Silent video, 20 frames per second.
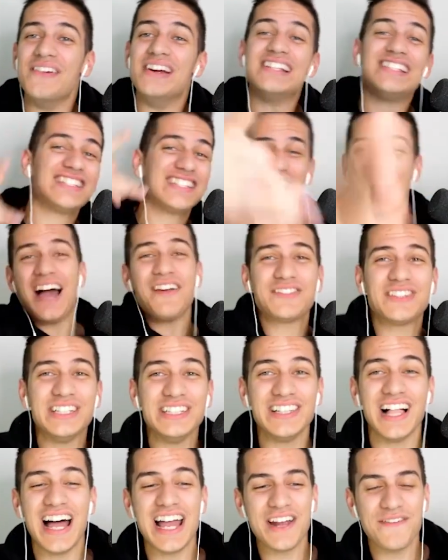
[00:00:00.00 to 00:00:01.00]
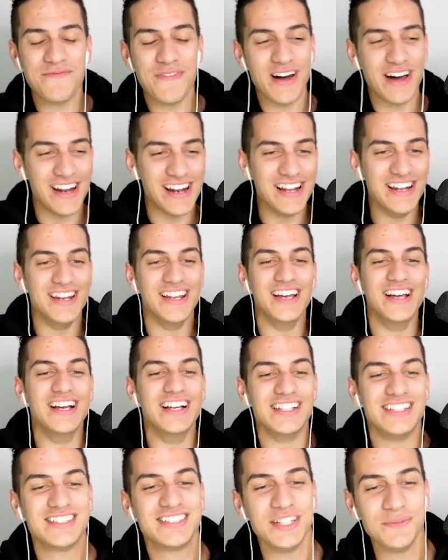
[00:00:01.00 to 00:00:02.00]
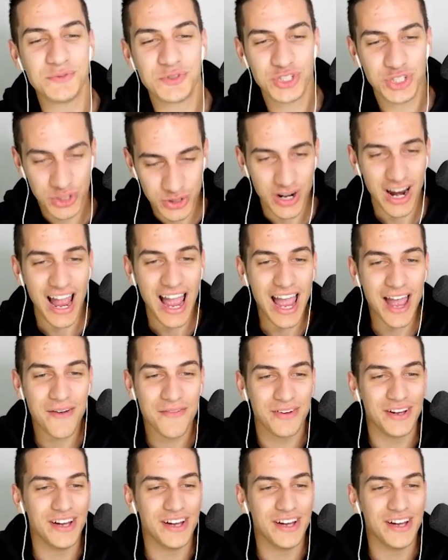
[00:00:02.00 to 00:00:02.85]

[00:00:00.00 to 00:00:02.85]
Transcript: Slap the like button. Subscribe.